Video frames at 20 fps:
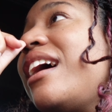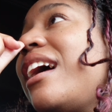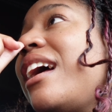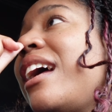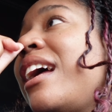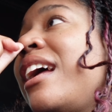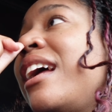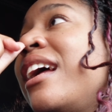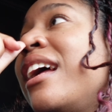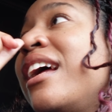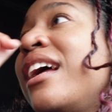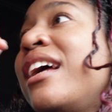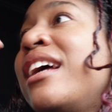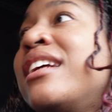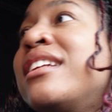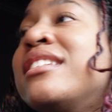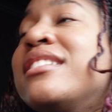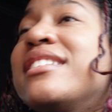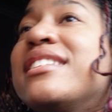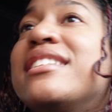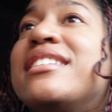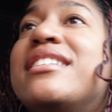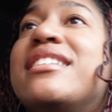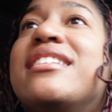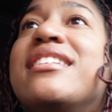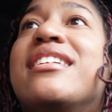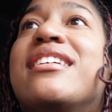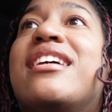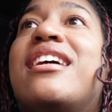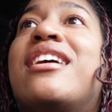And
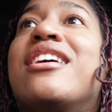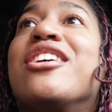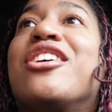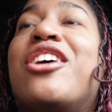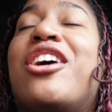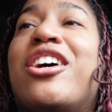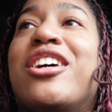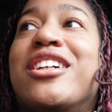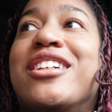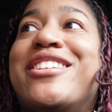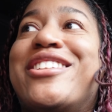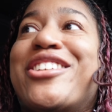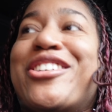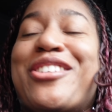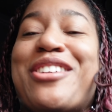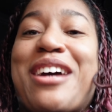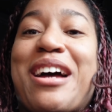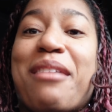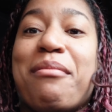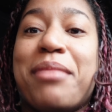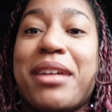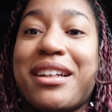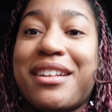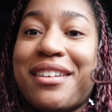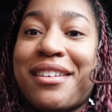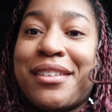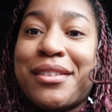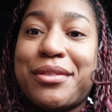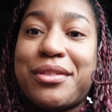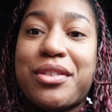our cars are not big
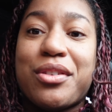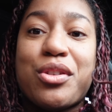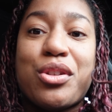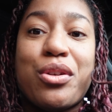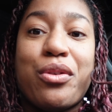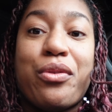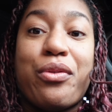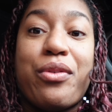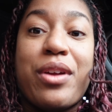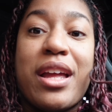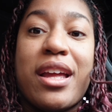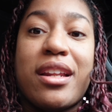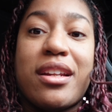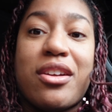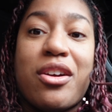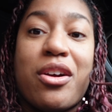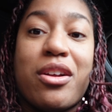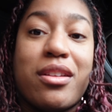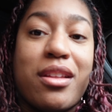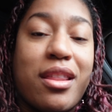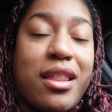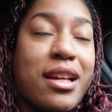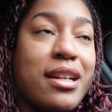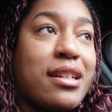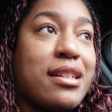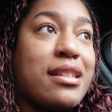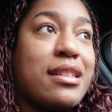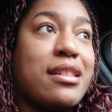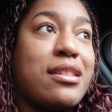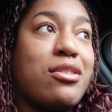enough to fit all the
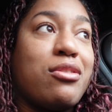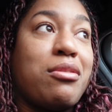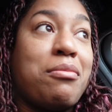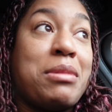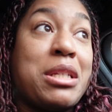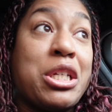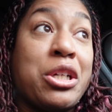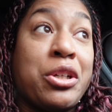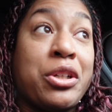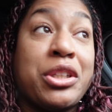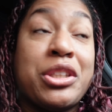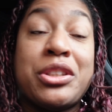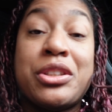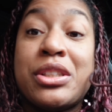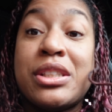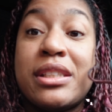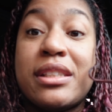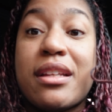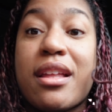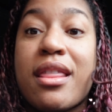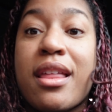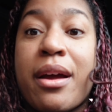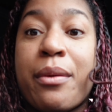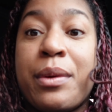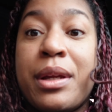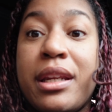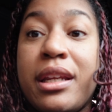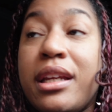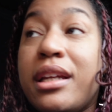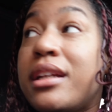things, materials that
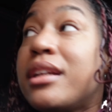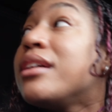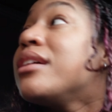we need.